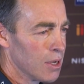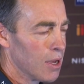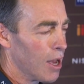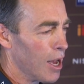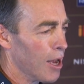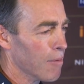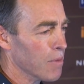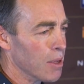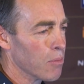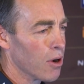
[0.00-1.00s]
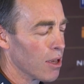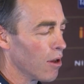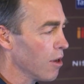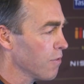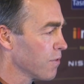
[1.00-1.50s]
in my
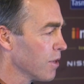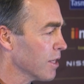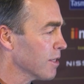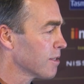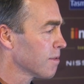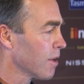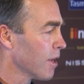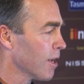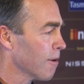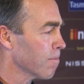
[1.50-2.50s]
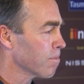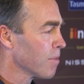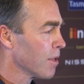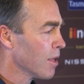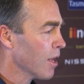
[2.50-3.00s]
life. And
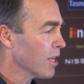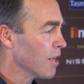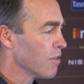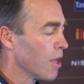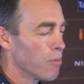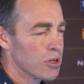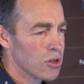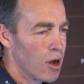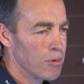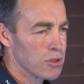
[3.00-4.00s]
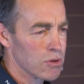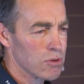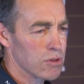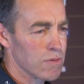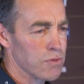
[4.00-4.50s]
even though my time at the
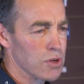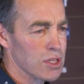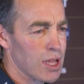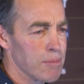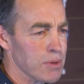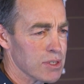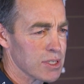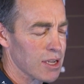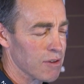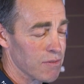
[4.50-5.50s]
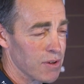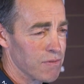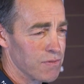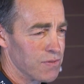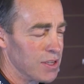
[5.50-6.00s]
Hawthorn Footy Club is going to
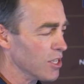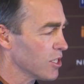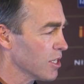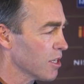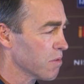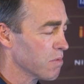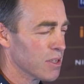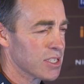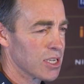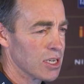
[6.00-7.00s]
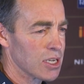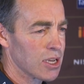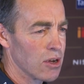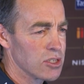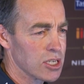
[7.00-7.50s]
finish in a senior
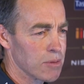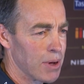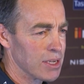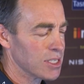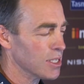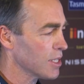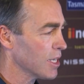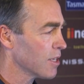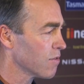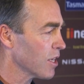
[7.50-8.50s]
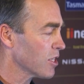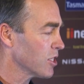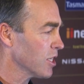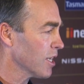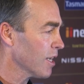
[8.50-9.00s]
coaching capacity at the end of
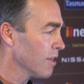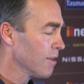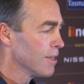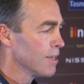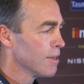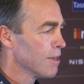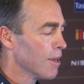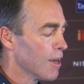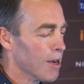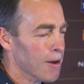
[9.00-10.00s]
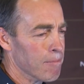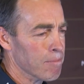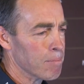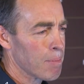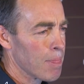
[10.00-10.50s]
next year,
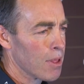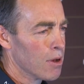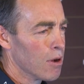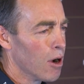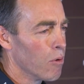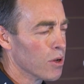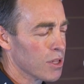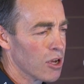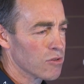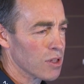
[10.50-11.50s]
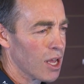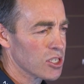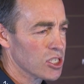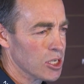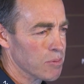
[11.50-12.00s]
I want those
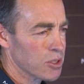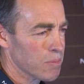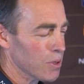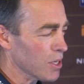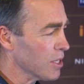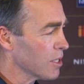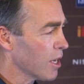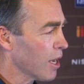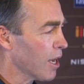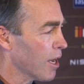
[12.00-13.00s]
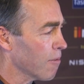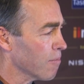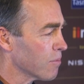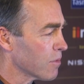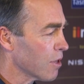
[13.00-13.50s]
relationships to be
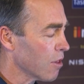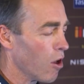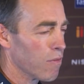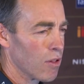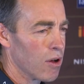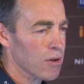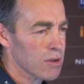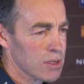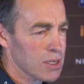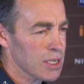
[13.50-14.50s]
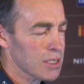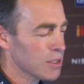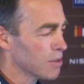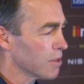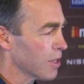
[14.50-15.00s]
lifelong,
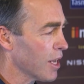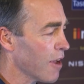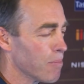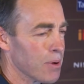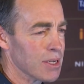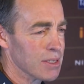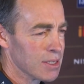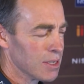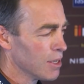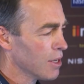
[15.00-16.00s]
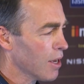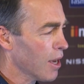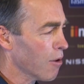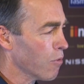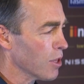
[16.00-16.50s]
and they have been
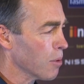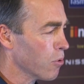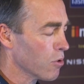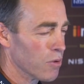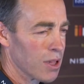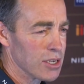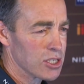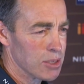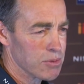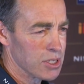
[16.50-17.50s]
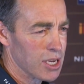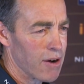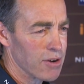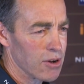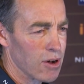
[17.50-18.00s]
really important relationships to
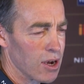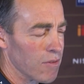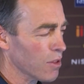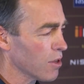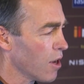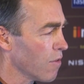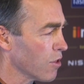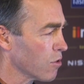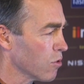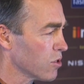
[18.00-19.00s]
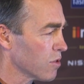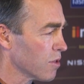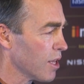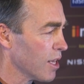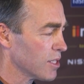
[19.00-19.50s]
Karen and I over the course of
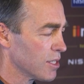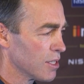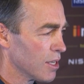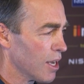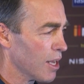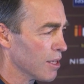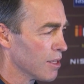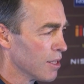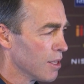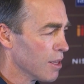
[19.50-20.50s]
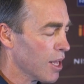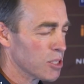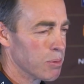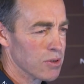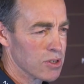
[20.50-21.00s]
the
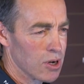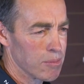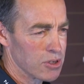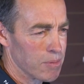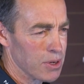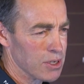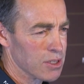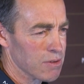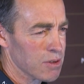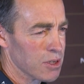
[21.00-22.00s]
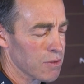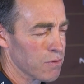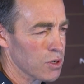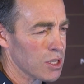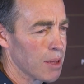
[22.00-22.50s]
last period of time that I've been at the
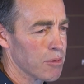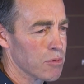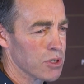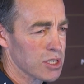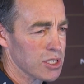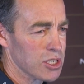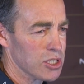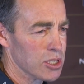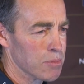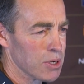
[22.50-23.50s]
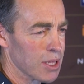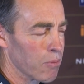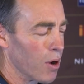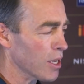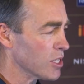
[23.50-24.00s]
footy club, and I want it to continue to be that
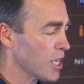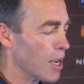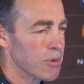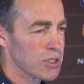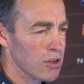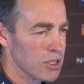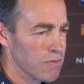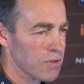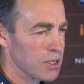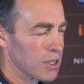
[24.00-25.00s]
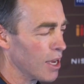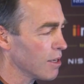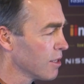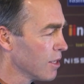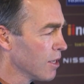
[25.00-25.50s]
way. And Sam is no different to that.